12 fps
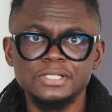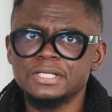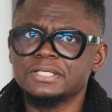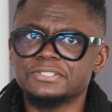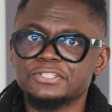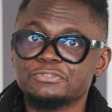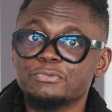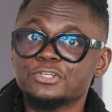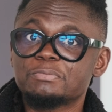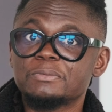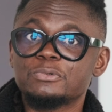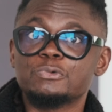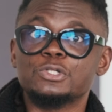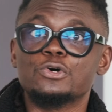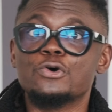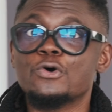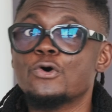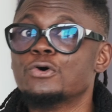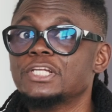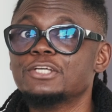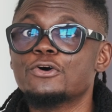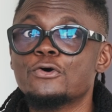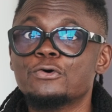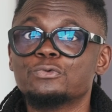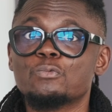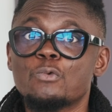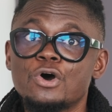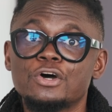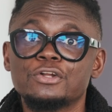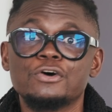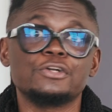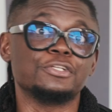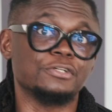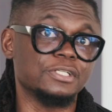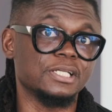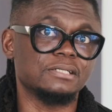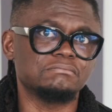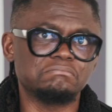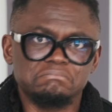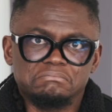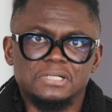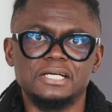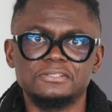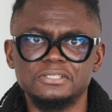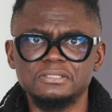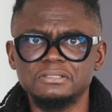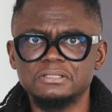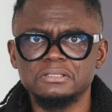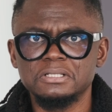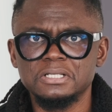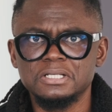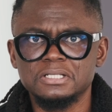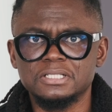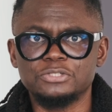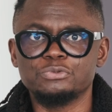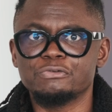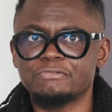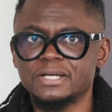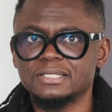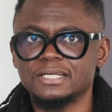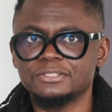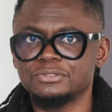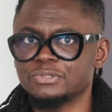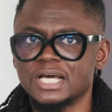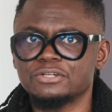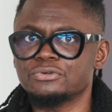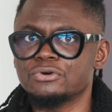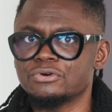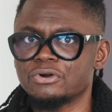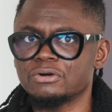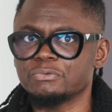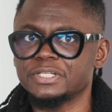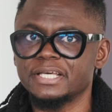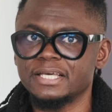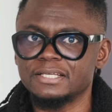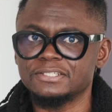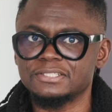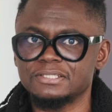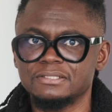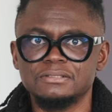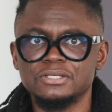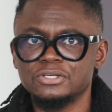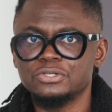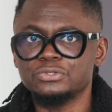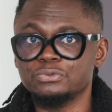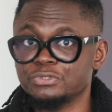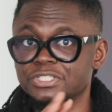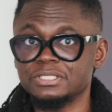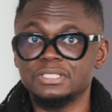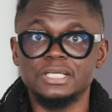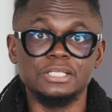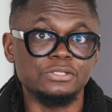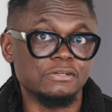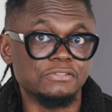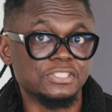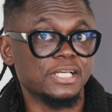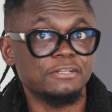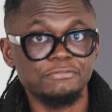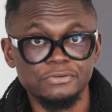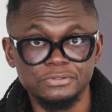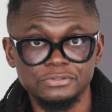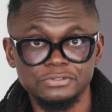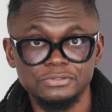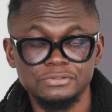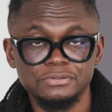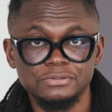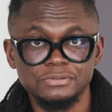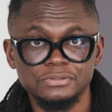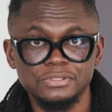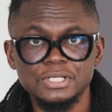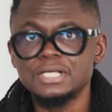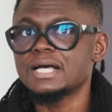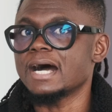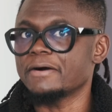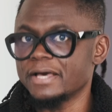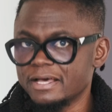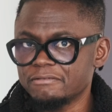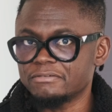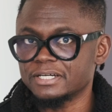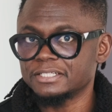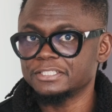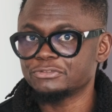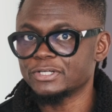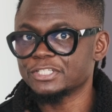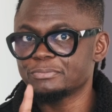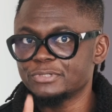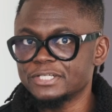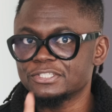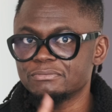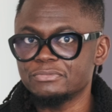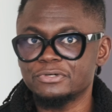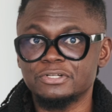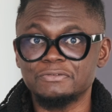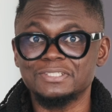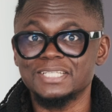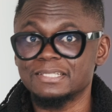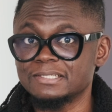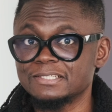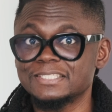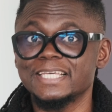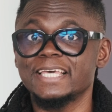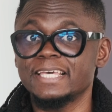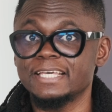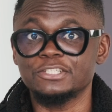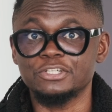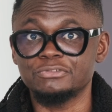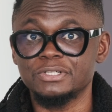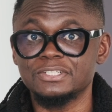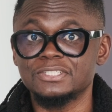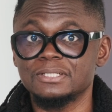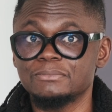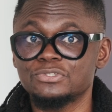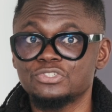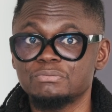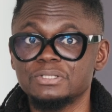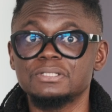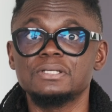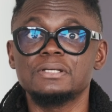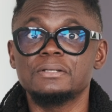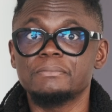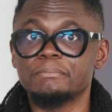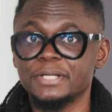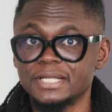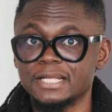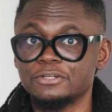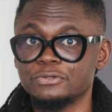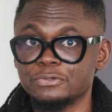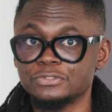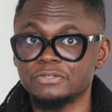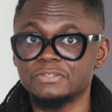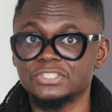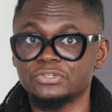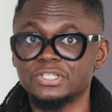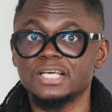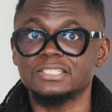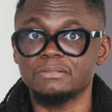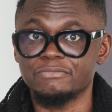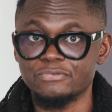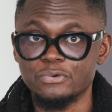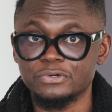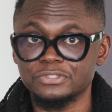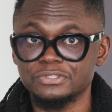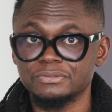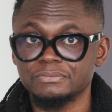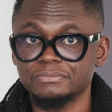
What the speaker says: Since most people will only own one or the other, I think that you will find that you can't go wrong with ANC using any of these headphones. However, the transparency mode of the Technics EAH-A800 seems to be better than those of the Sony XM4s.